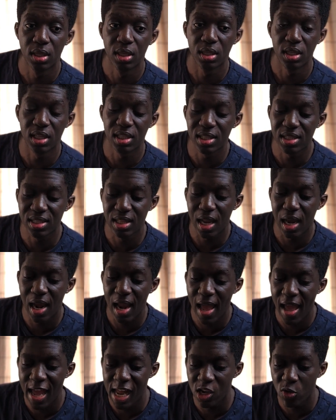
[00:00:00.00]
This is the
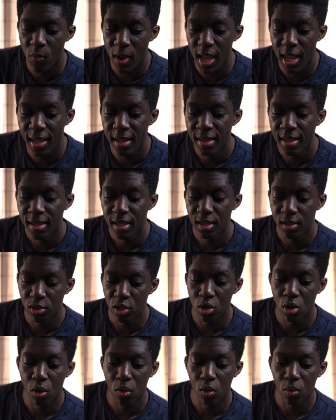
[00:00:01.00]
land where, you
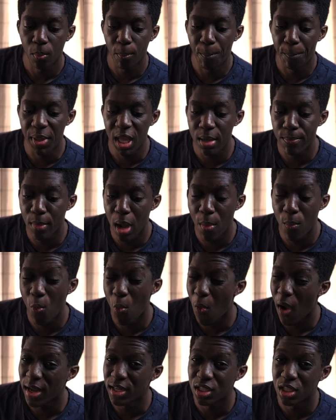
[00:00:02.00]
know, Big Mom
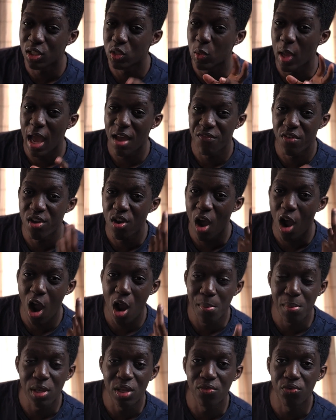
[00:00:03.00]
wanted to have an
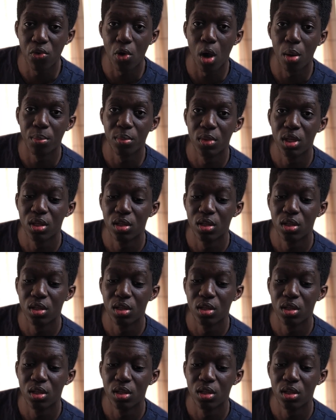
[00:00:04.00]
army from.